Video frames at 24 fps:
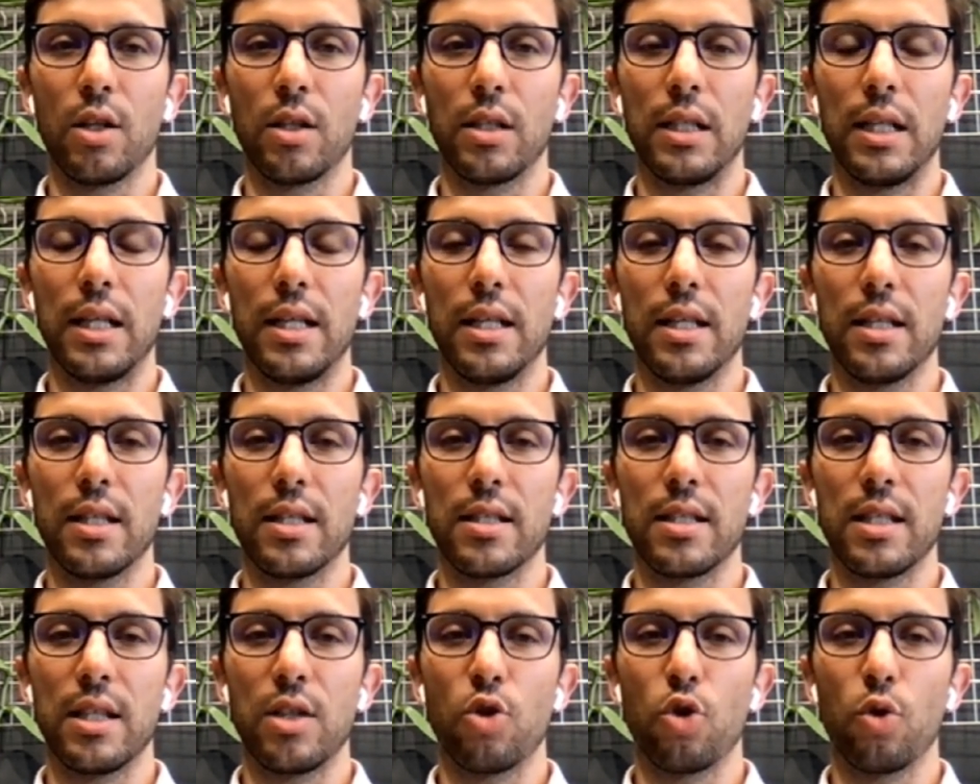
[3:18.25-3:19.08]
not letting
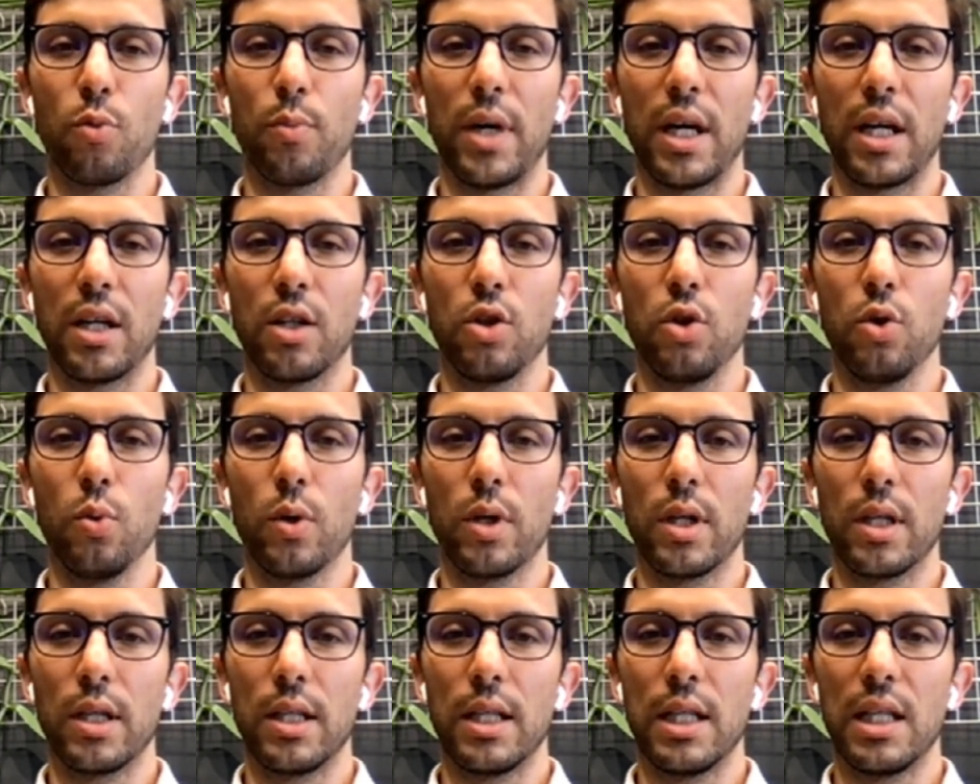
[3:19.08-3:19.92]
the central bank do
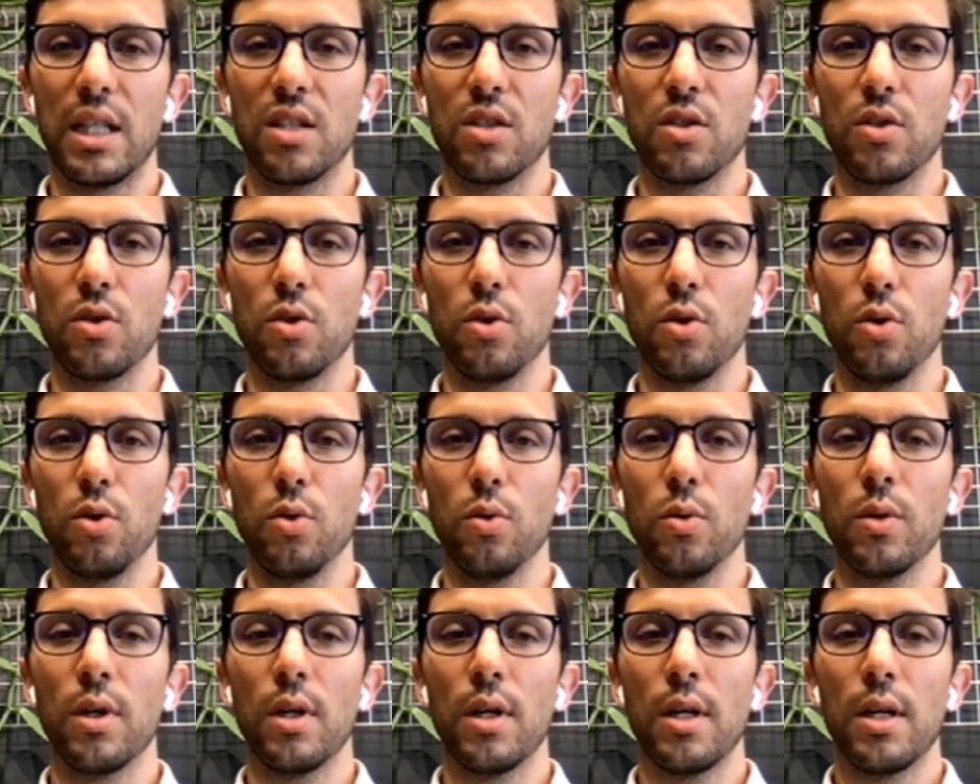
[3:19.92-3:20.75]
what it needs to
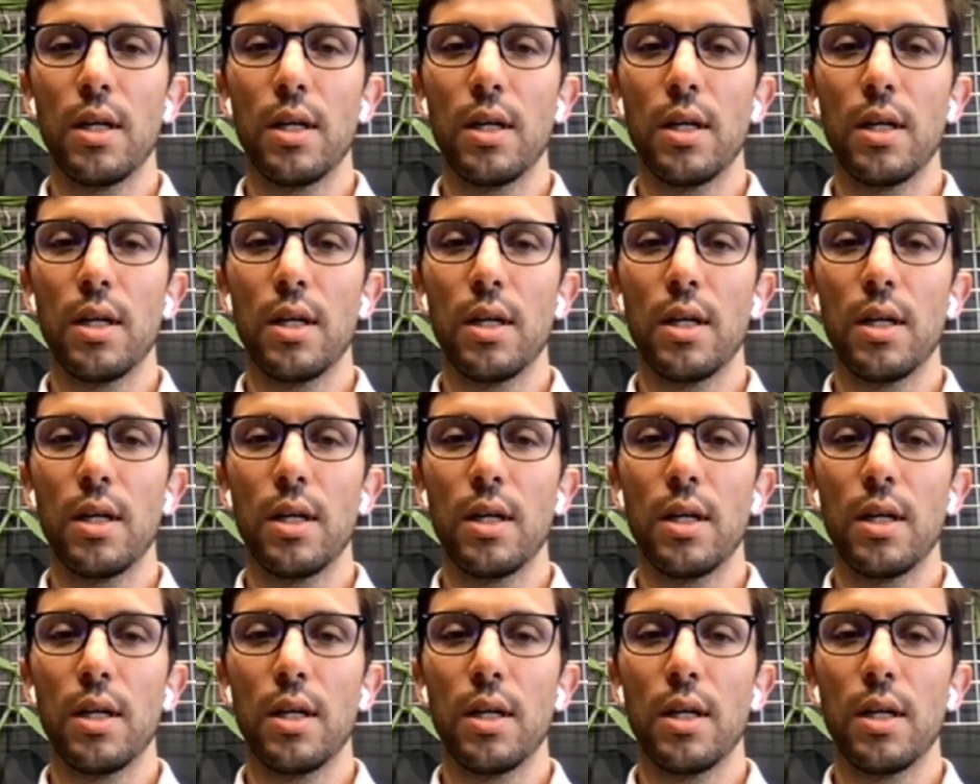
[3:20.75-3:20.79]
do.